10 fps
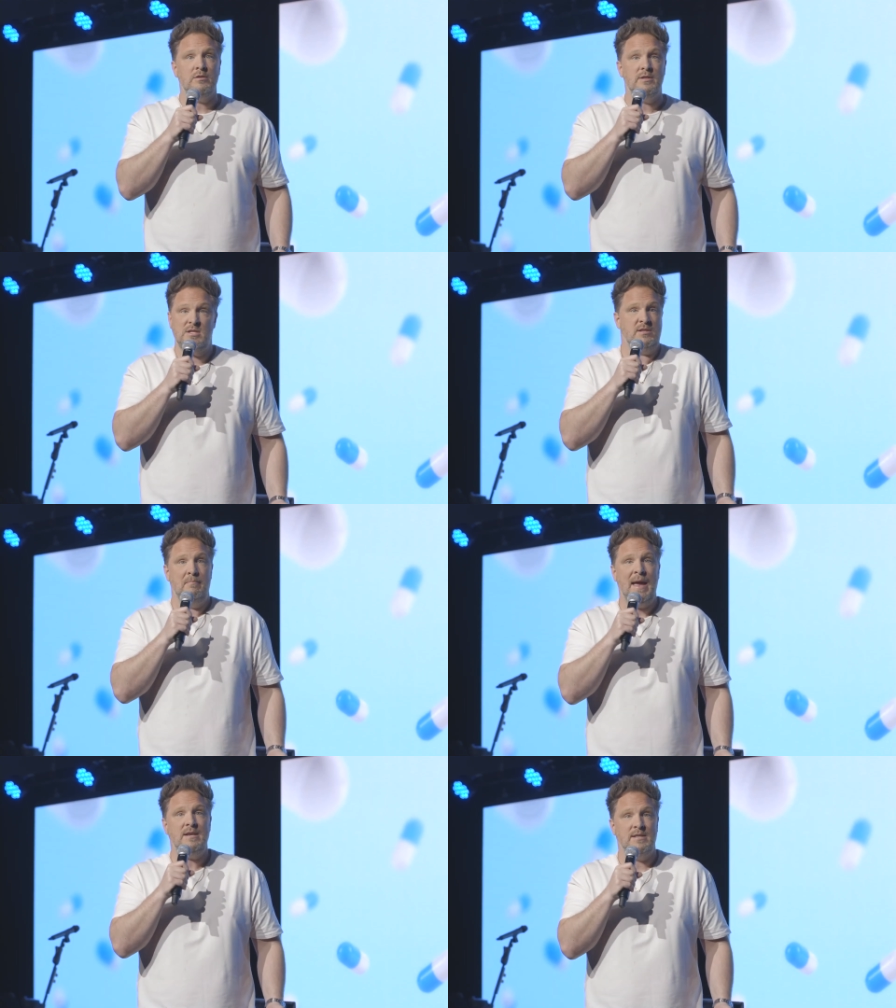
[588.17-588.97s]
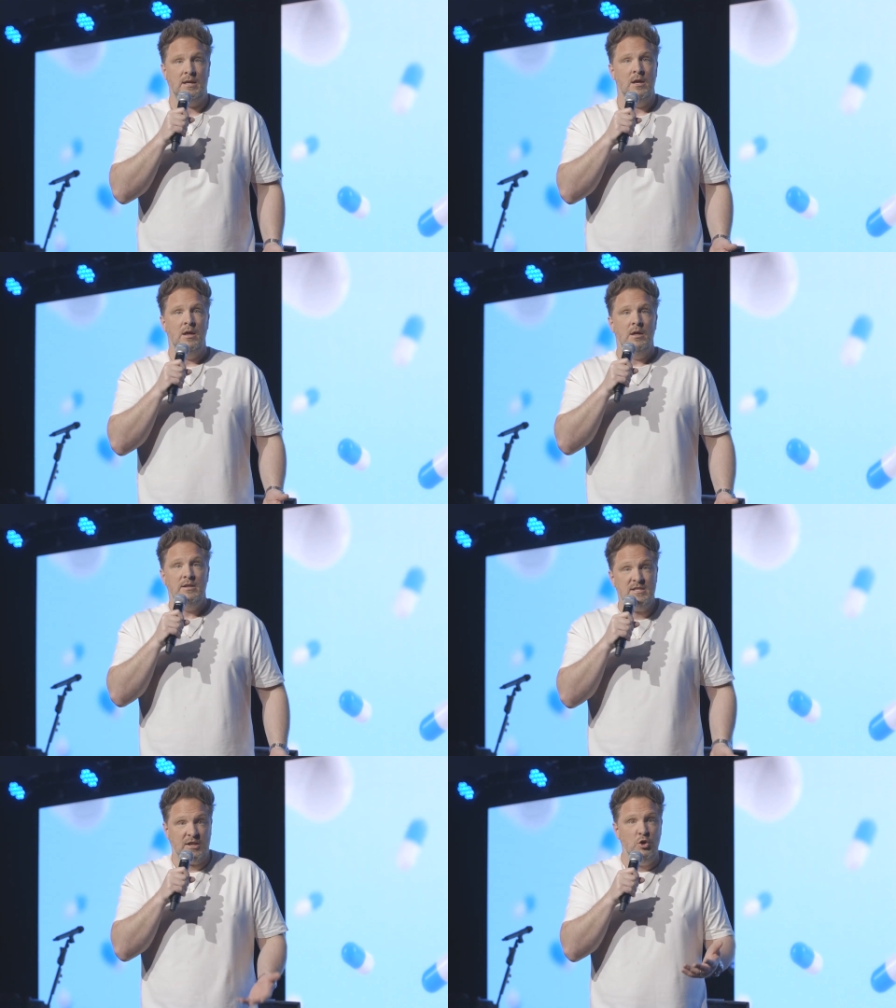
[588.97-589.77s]
This is amazing.
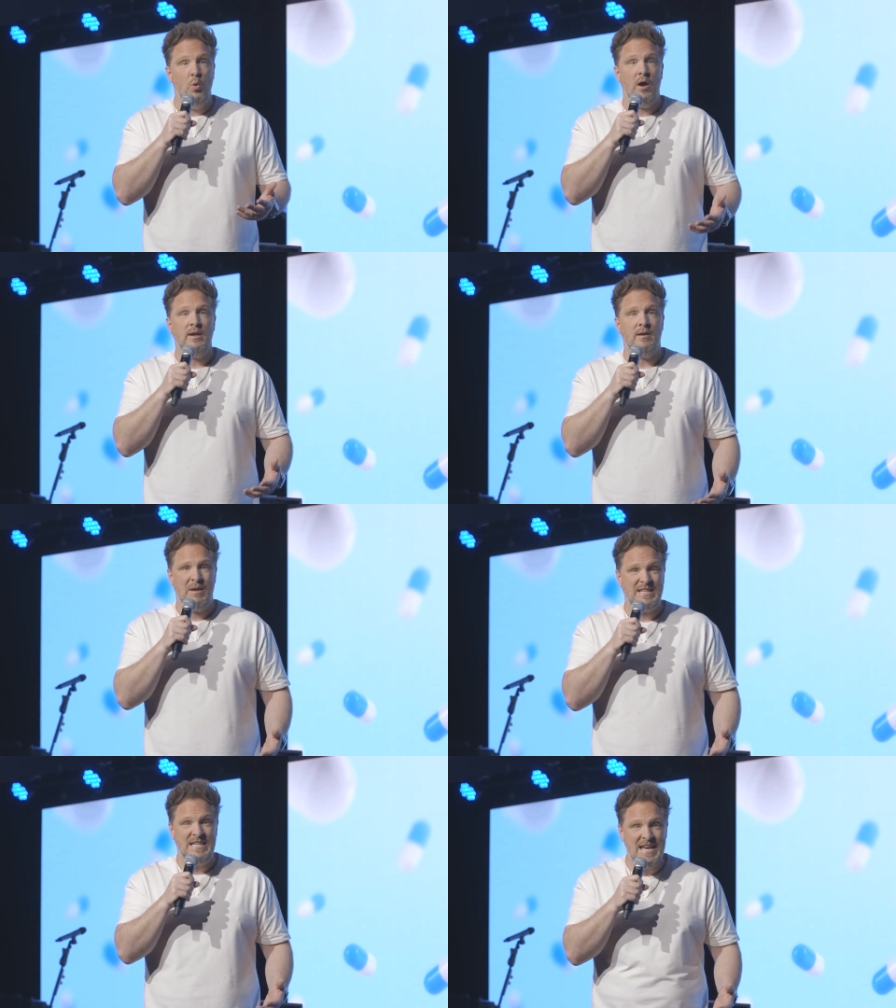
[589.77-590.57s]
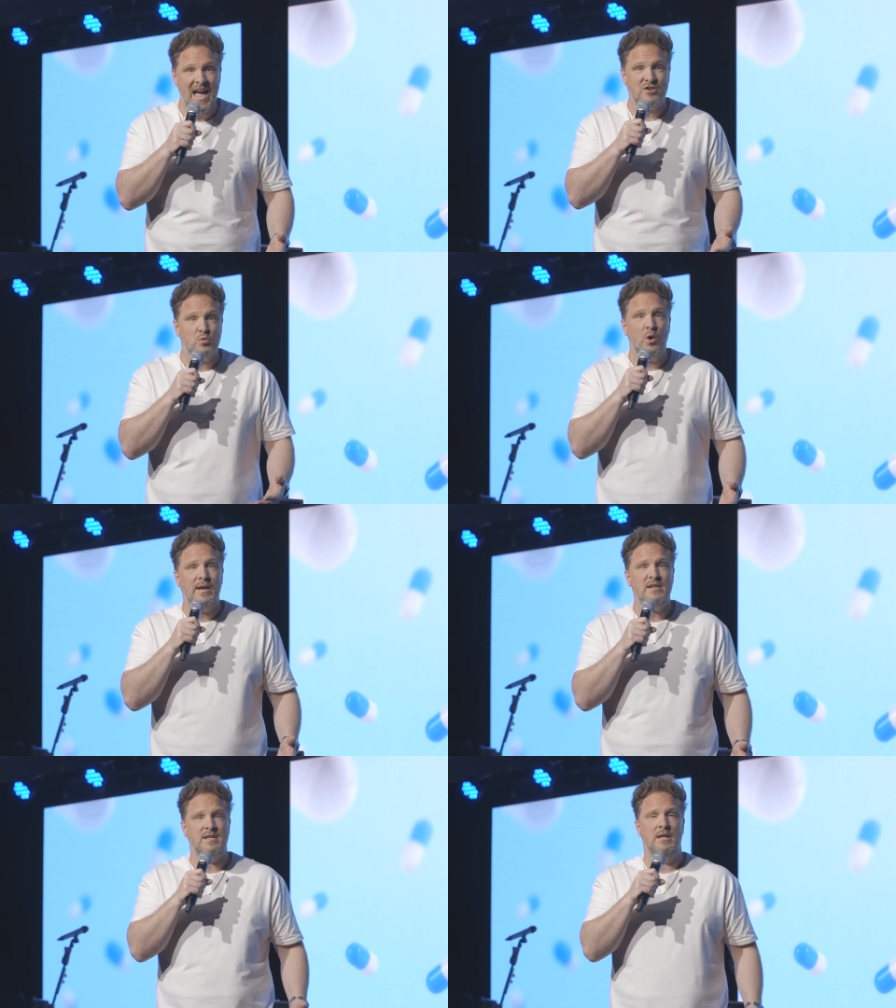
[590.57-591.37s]
He's like, You want it? I'm like, Yes, what
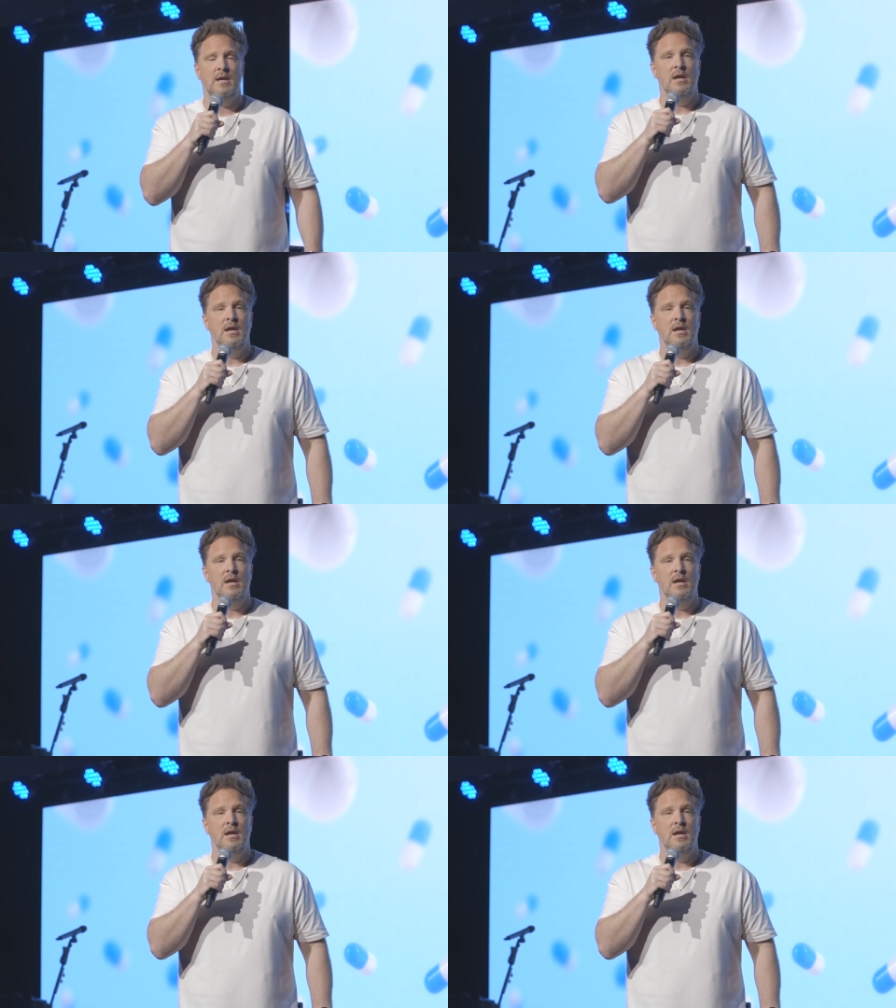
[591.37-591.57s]
is it?